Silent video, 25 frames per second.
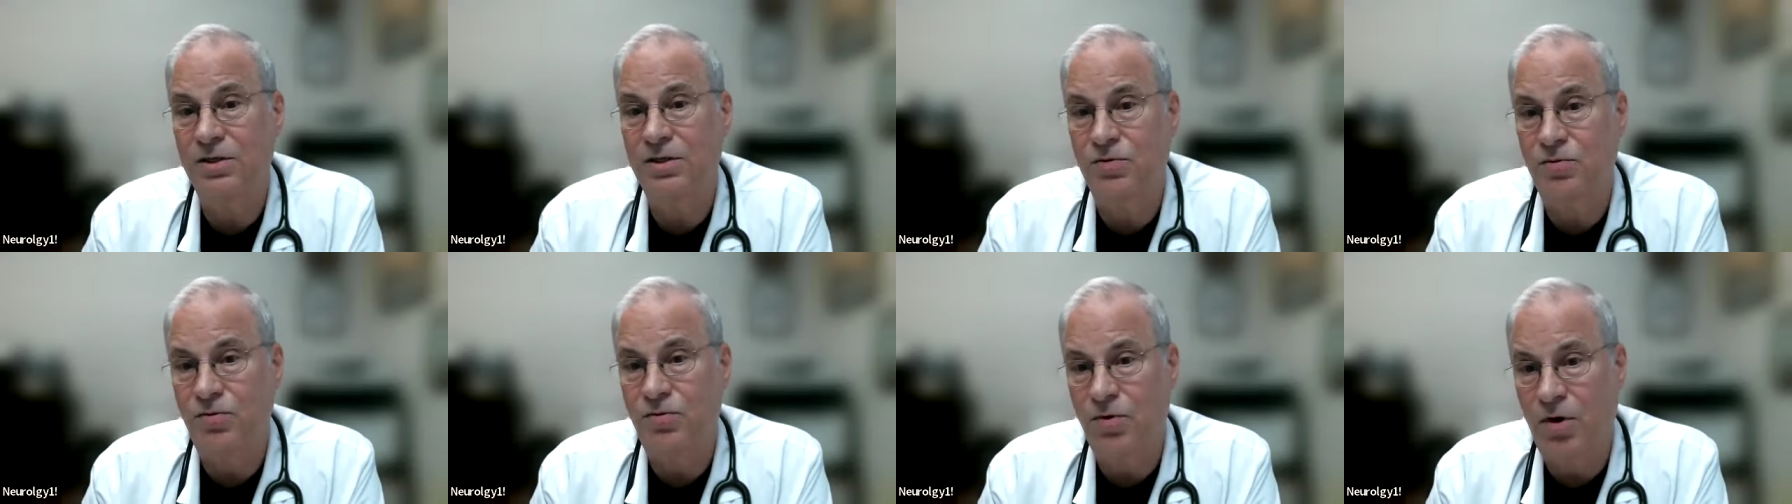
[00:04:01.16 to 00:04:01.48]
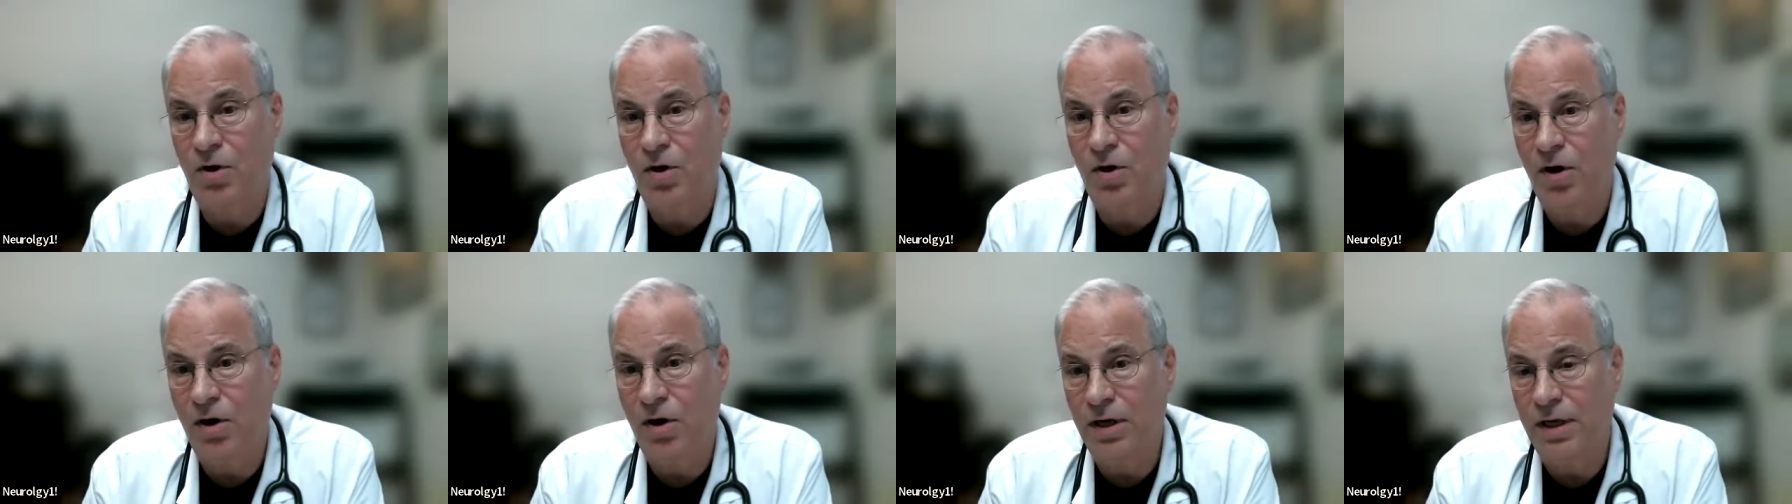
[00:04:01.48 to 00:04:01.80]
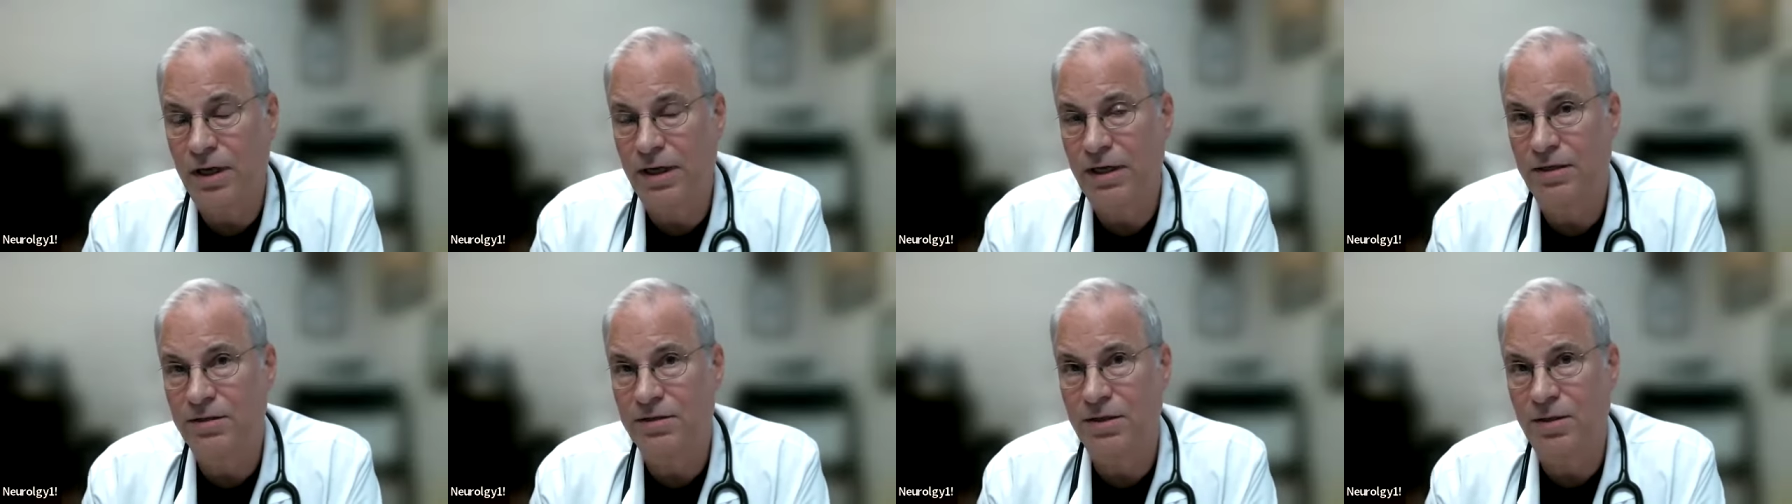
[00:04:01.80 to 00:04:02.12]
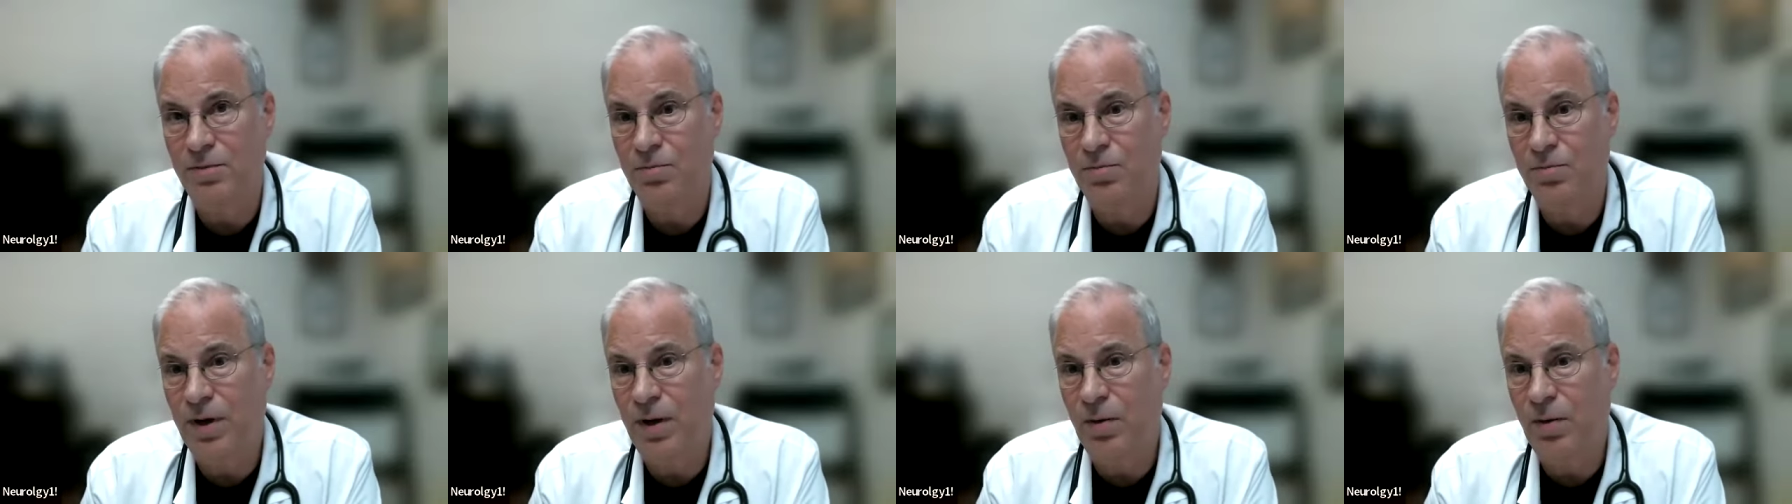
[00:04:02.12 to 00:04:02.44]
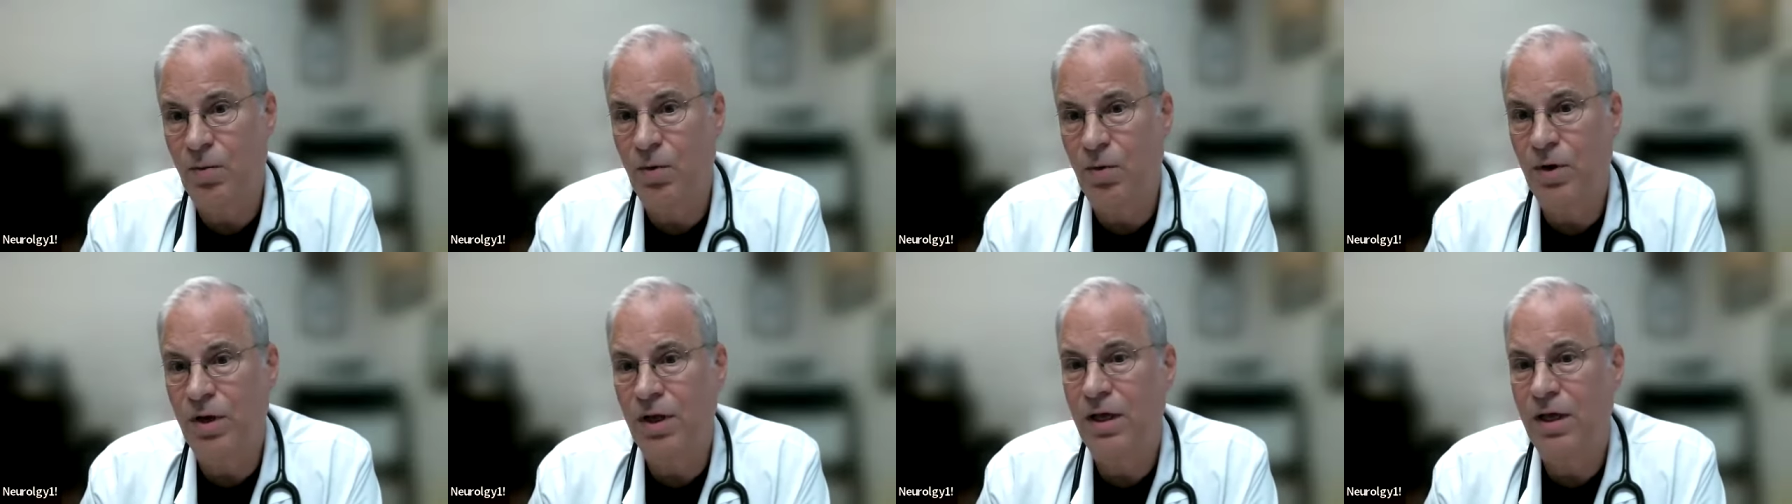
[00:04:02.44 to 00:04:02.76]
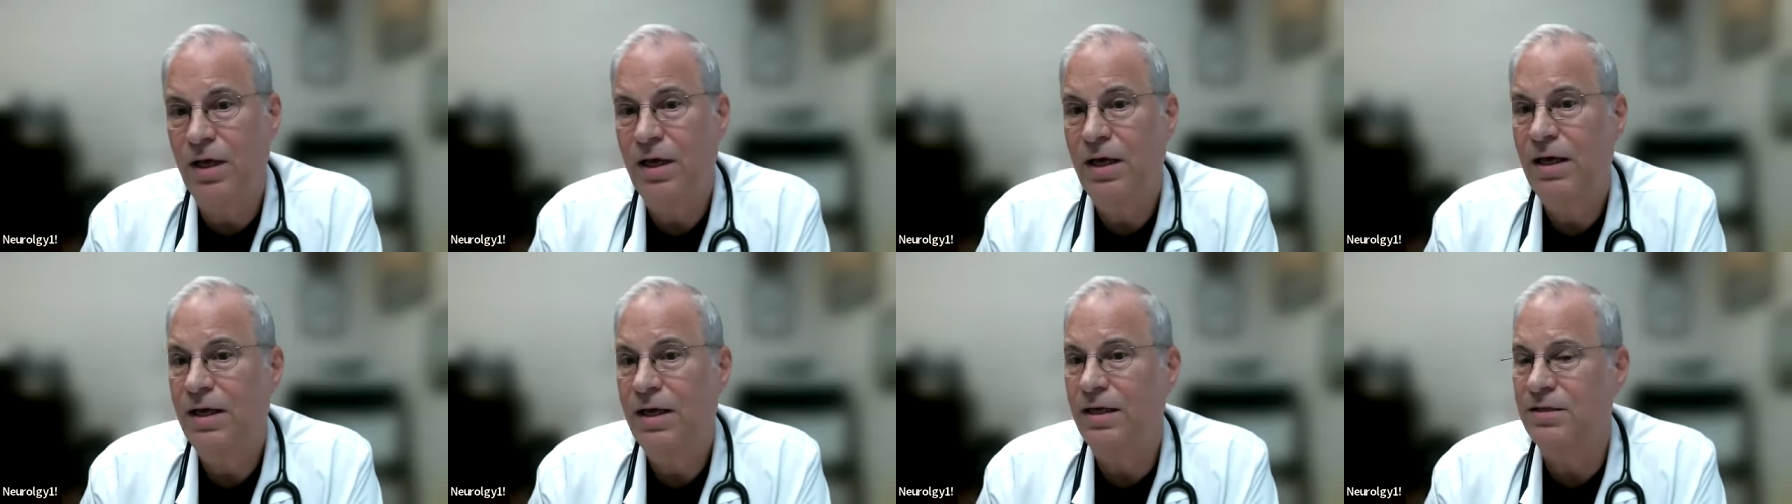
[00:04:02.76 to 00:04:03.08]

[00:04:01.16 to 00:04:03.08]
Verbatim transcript: that's wrong? Is it memory?